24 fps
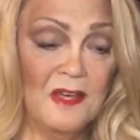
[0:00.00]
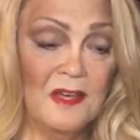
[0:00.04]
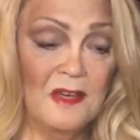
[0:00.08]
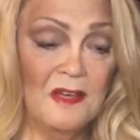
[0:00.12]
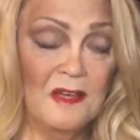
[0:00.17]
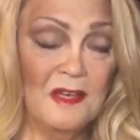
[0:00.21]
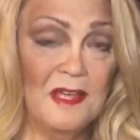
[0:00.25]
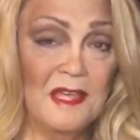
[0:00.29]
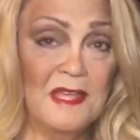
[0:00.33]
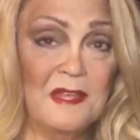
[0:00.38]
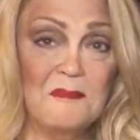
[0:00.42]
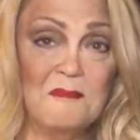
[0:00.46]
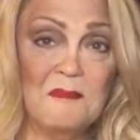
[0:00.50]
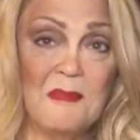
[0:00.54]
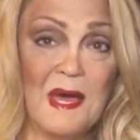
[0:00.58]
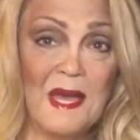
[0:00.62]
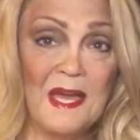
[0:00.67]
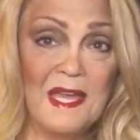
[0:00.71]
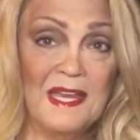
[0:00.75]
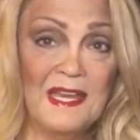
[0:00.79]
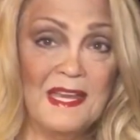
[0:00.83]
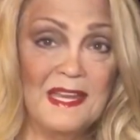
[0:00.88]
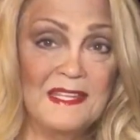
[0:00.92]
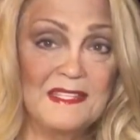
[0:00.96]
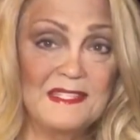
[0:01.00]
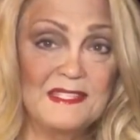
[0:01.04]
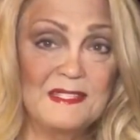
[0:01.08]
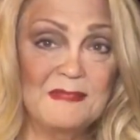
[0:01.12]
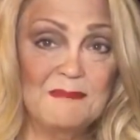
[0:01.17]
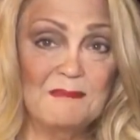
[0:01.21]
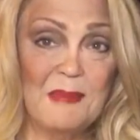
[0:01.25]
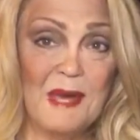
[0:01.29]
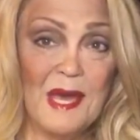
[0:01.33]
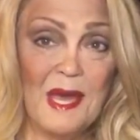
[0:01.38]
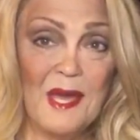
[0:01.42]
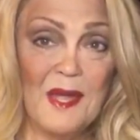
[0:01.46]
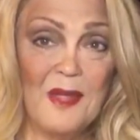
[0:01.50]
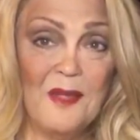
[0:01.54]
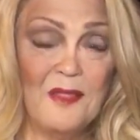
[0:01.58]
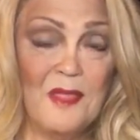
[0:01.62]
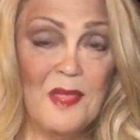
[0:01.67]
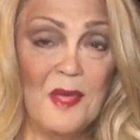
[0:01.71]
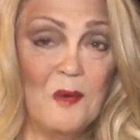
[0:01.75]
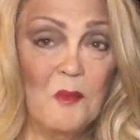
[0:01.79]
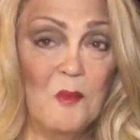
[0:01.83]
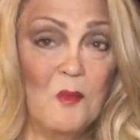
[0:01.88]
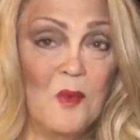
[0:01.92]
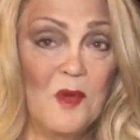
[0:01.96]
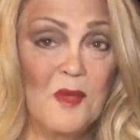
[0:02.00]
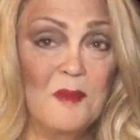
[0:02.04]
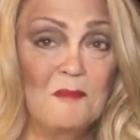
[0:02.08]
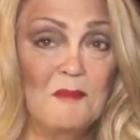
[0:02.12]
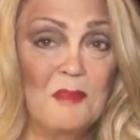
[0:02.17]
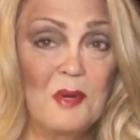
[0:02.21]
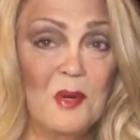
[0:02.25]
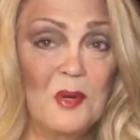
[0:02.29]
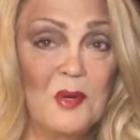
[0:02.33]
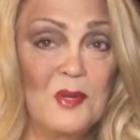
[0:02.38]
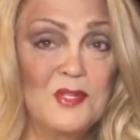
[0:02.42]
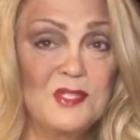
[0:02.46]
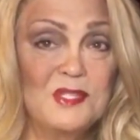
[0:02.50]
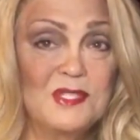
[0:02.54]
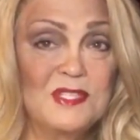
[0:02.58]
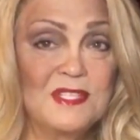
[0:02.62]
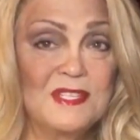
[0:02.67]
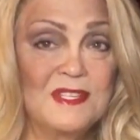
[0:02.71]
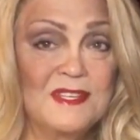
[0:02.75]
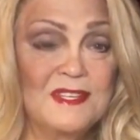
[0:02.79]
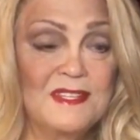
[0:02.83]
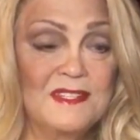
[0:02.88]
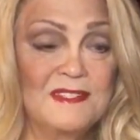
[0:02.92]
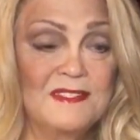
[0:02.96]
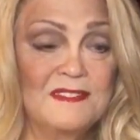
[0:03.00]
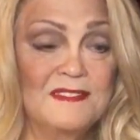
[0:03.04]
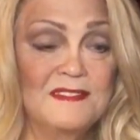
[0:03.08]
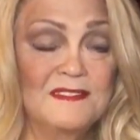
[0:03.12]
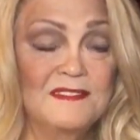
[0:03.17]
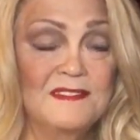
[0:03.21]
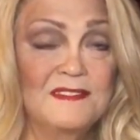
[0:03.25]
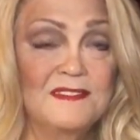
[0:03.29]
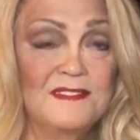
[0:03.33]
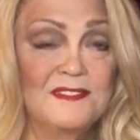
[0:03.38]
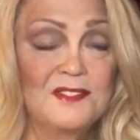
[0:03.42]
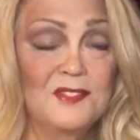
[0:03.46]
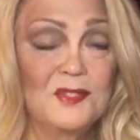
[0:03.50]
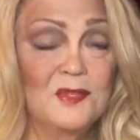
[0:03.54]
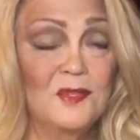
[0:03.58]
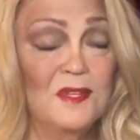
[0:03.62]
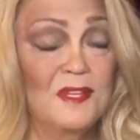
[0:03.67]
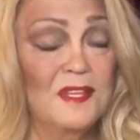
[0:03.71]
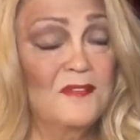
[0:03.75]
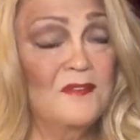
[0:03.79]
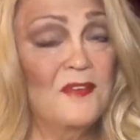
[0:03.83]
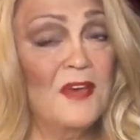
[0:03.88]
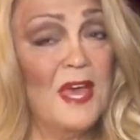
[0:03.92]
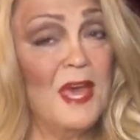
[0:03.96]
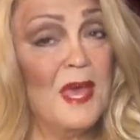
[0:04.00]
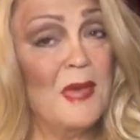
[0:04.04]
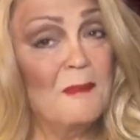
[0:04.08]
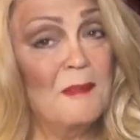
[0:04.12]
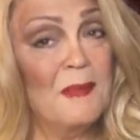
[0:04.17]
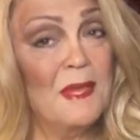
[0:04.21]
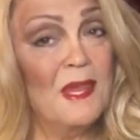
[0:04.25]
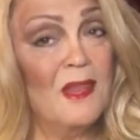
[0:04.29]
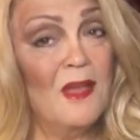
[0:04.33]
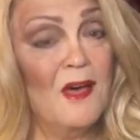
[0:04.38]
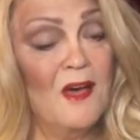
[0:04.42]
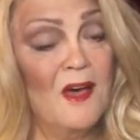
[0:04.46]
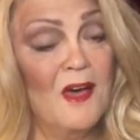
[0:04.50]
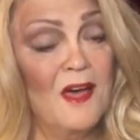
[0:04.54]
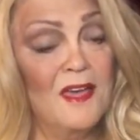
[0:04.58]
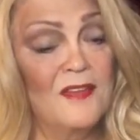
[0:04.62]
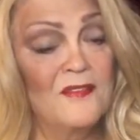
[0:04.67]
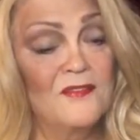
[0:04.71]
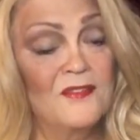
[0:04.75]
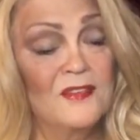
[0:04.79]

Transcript: It might inspire that one person to live a happy life,